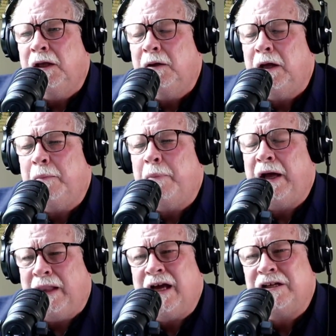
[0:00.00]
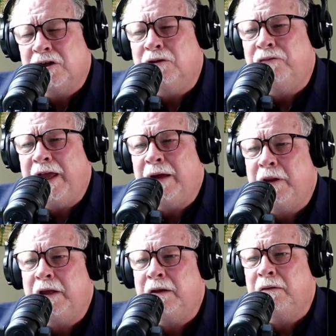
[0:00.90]
biological
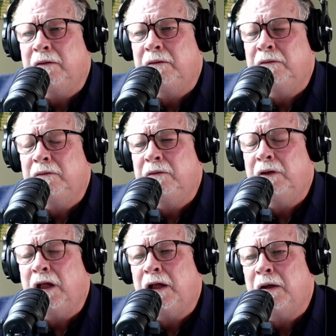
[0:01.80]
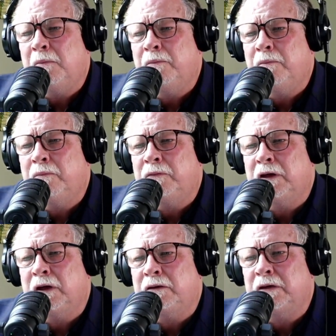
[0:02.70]
family
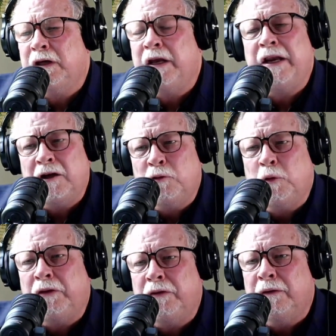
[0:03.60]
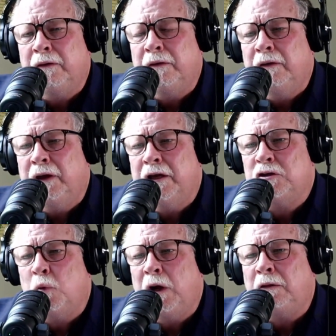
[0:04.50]
to connect with as
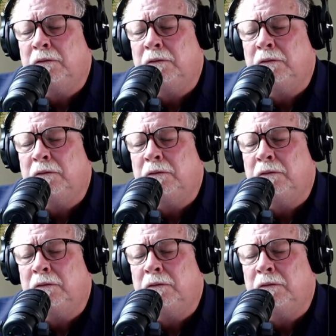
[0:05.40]
well.